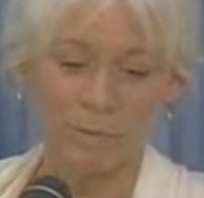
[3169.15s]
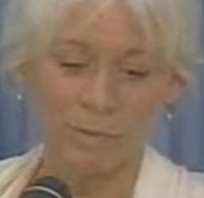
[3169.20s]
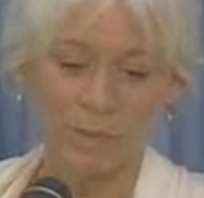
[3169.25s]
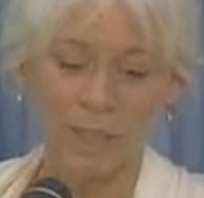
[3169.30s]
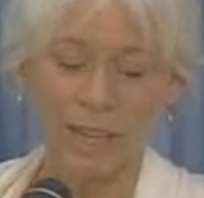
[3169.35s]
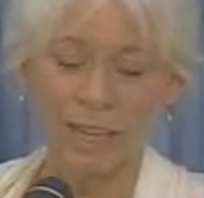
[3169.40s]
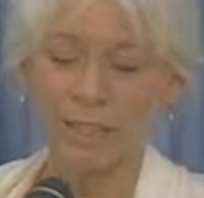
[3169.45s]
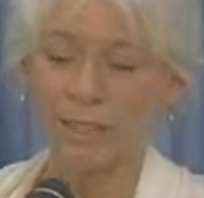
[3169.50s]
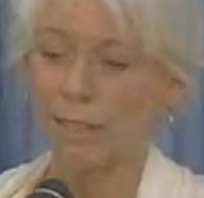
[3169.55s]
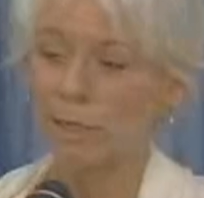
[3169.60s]

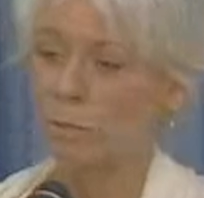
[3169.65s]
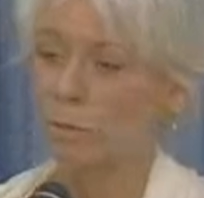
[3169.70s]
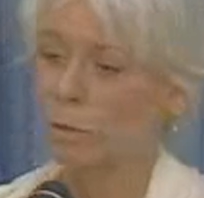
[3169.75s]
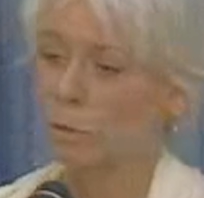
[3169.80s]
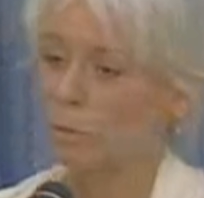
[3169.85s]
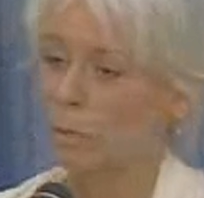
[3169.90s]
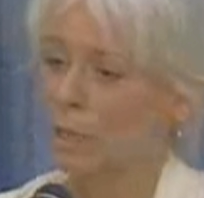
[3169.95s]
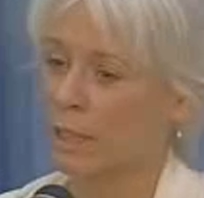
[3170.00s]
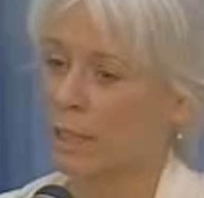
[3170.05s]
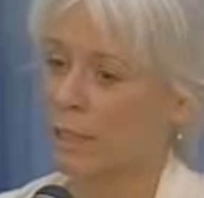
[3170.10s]
as it
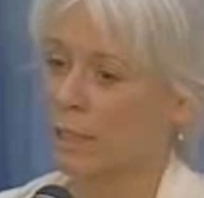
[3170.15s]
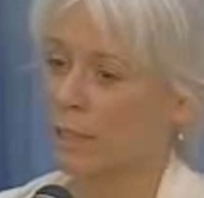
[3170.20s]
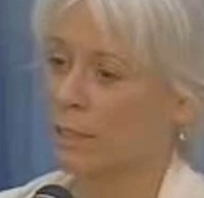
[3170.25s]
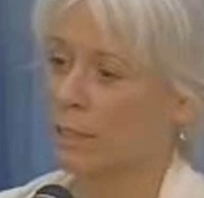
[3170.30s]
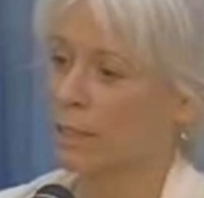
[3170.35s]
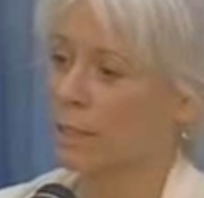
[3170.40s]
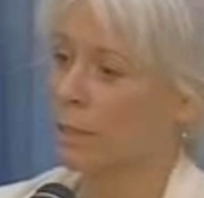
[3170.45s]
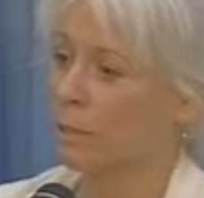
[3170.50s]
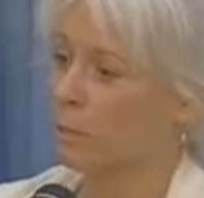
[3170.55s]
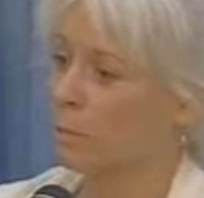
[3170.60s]
will make a
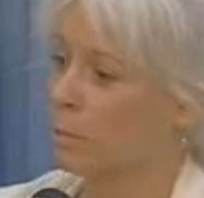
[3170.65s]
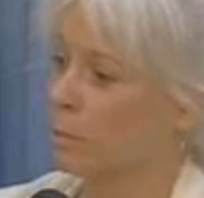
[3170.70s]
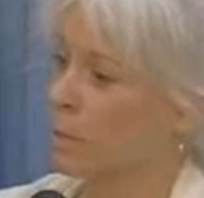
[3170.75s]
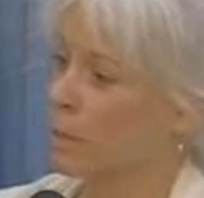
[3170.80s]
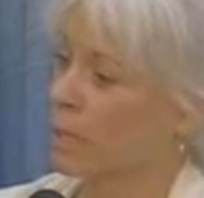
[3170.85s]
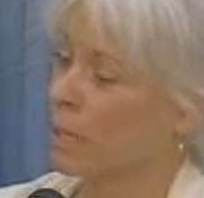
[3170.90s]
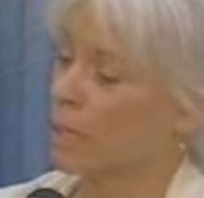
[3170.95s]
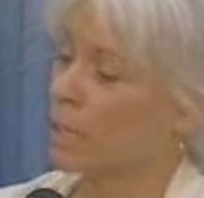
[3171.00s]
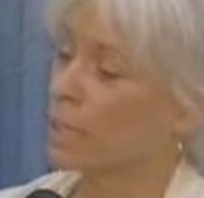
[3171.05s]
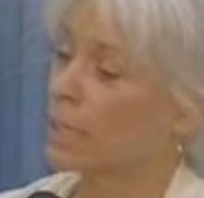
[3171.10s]

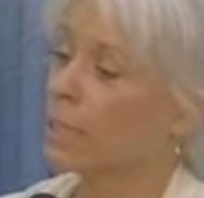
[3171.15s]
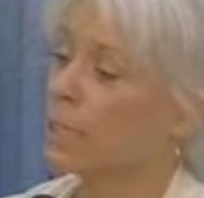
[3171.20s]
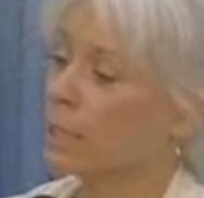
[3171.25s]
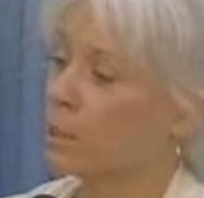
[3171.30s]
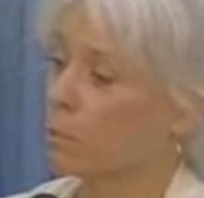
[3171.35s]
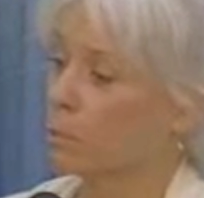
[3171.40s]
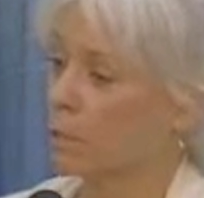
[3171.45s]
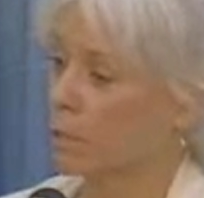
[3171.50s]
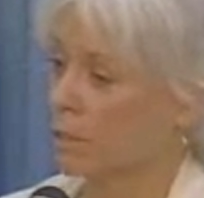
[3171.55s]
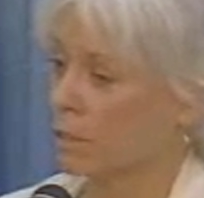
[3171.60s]

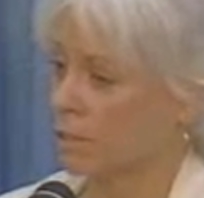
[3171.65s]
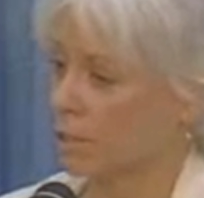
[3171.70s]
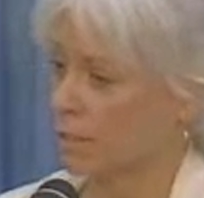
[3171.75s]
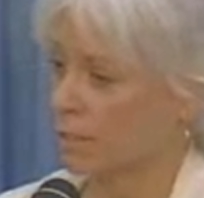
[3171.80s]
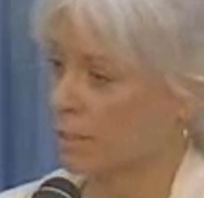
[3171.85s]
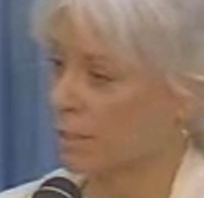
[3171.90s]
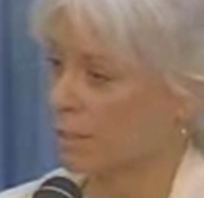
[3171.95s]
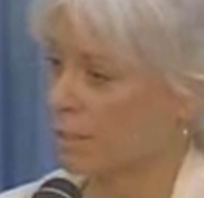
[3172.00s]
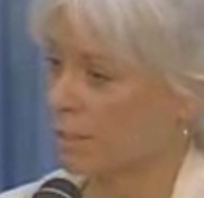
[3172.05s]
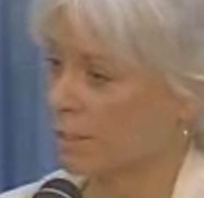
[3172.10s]

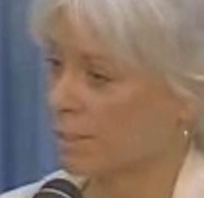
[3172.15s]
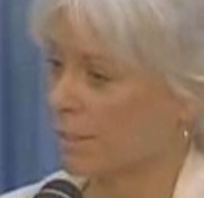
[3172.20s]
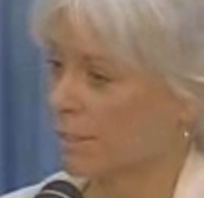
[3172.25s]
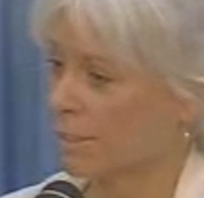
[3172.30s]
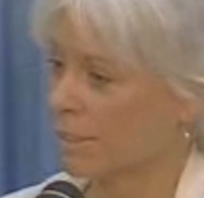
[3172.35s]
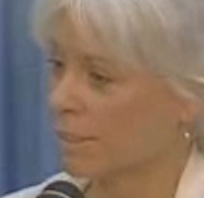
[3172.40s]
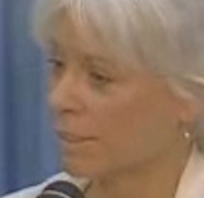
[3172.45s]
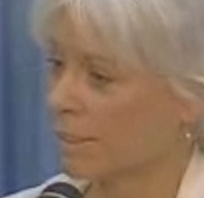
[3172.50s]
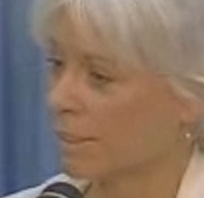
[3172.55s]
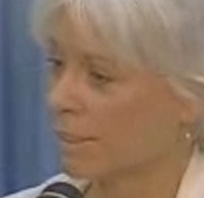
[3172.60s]
disappearance
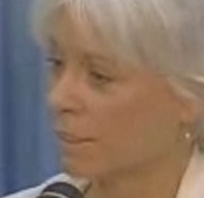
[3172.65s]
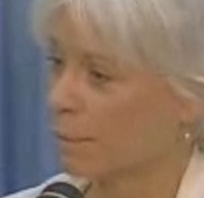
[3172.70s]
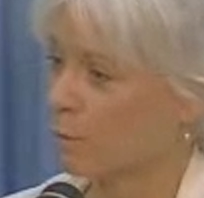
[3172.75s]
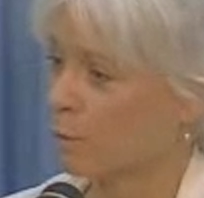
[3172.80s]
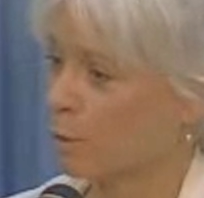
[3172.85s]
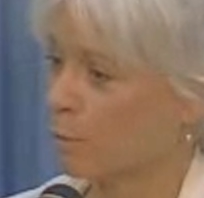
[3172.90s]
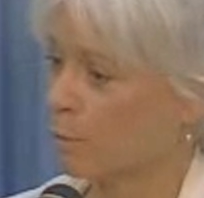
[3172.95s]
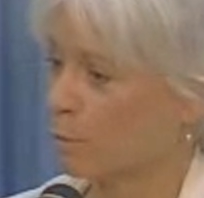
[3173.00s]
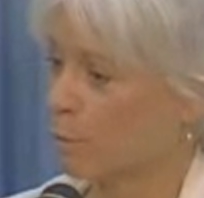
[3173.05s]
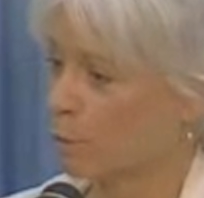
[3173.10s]

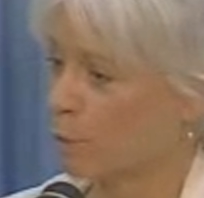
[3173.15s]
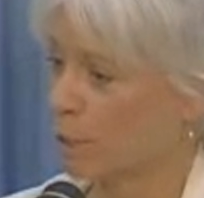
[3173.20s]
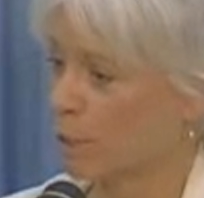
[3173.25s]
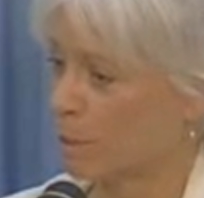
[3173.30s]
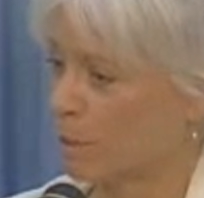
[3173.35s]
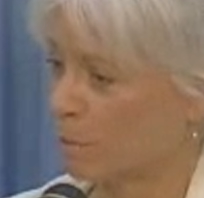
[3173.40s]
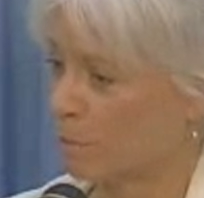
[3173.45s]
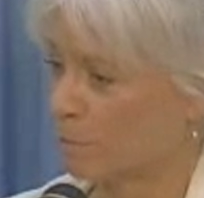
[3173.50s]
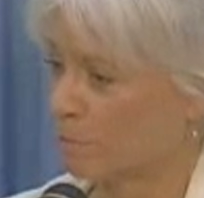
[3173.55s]
from freedom.